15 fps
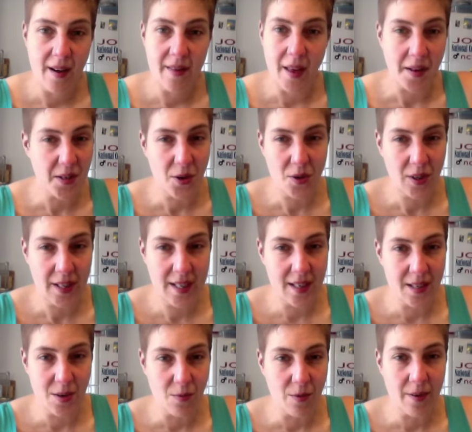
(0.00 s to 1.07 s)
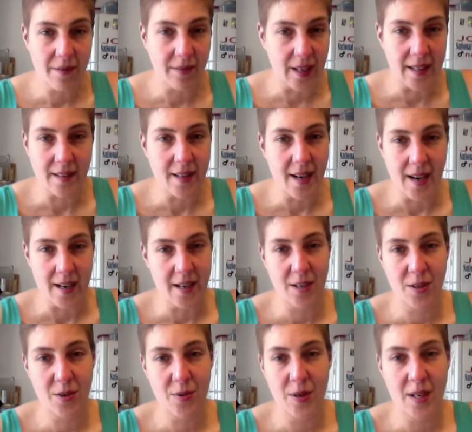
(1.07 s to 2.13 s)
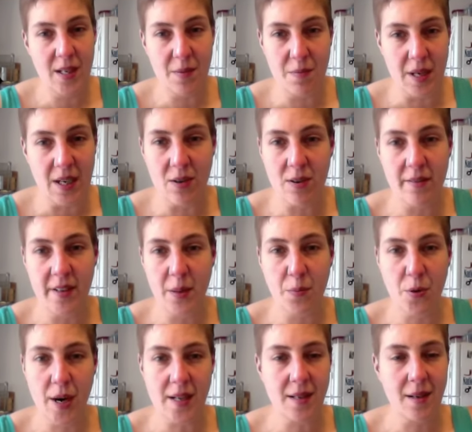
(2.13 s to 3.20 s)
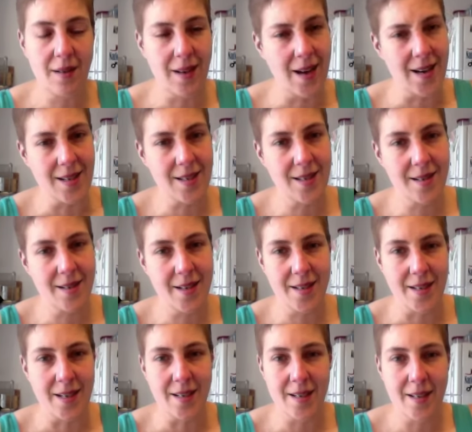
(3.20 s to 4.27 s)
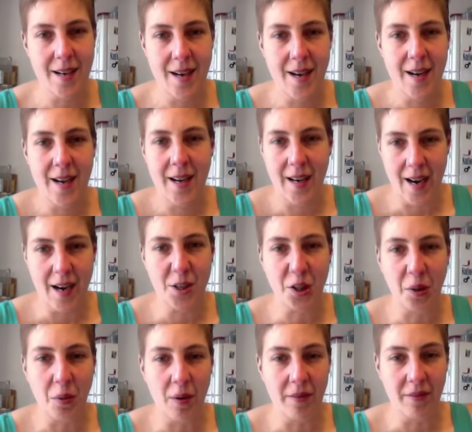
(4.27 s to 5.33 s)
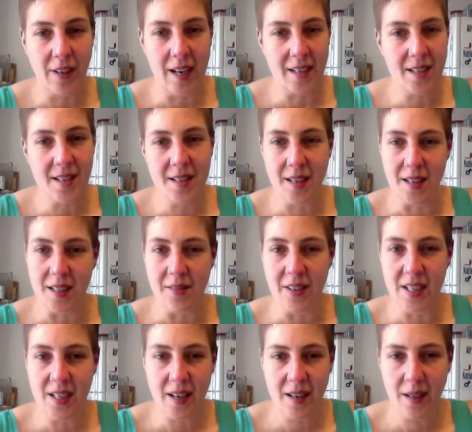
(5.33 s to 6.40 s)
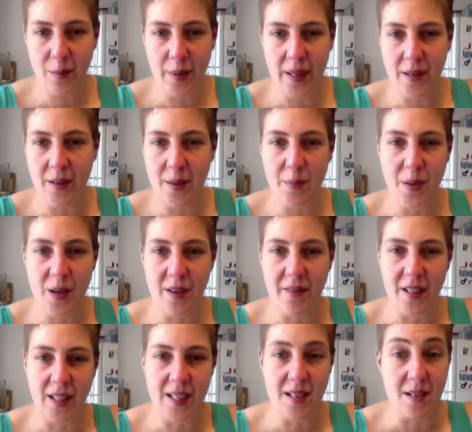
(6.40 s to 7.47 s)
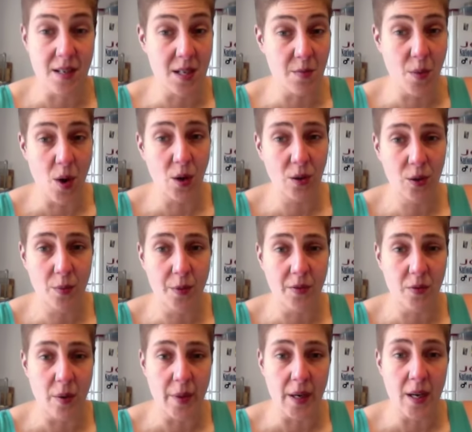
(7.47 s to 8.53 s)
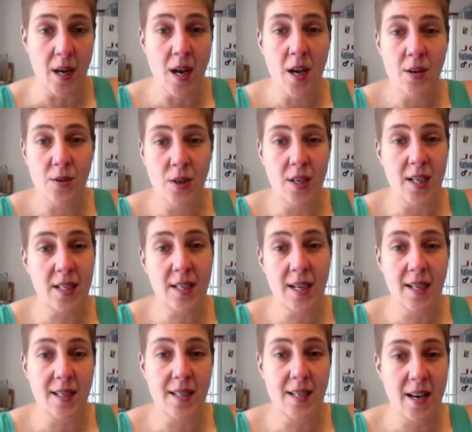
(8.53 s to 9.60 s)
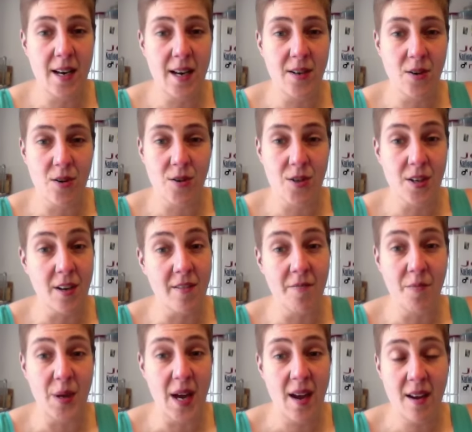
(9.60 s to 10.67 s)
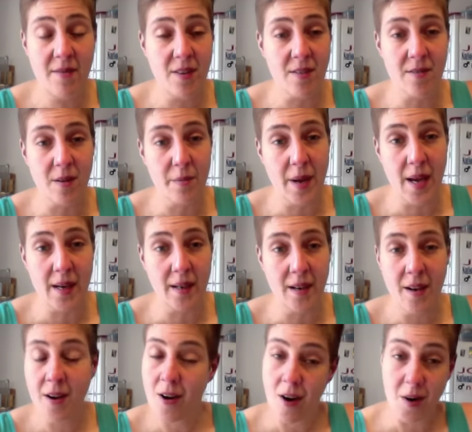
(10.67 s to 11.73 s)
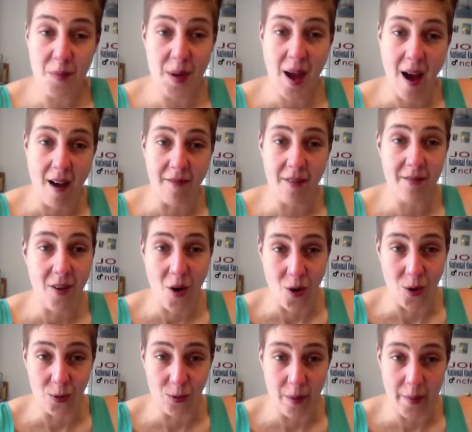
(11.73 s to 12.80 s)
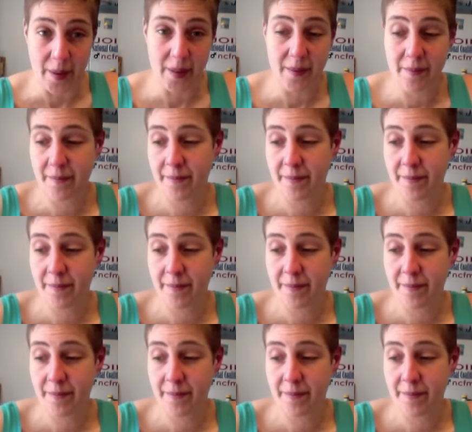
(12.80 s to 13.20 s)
That certainly doesn't reflect the attitude and demeanor of an oppressed class, does it? It actually reflects a sense of entitlement on the part of at least a small group of women to dictate standards of behavior for men on behalf of all women.